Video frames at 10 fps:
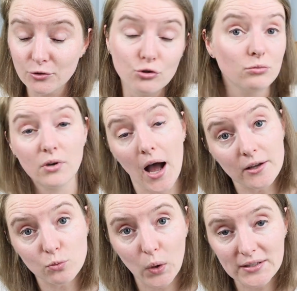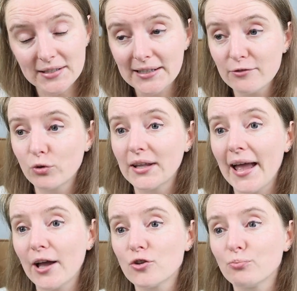do not want to live
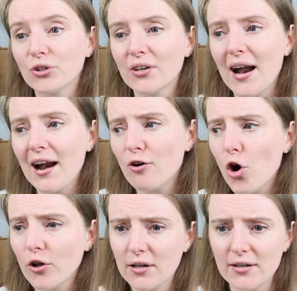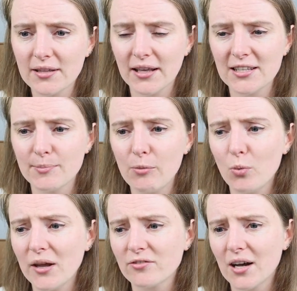without, but there are other things. Maybe
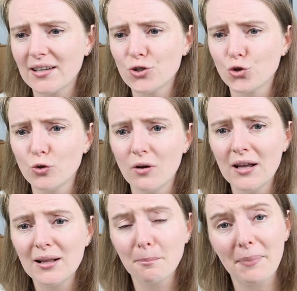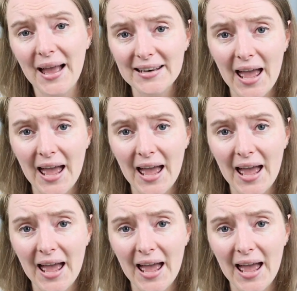we have got into bad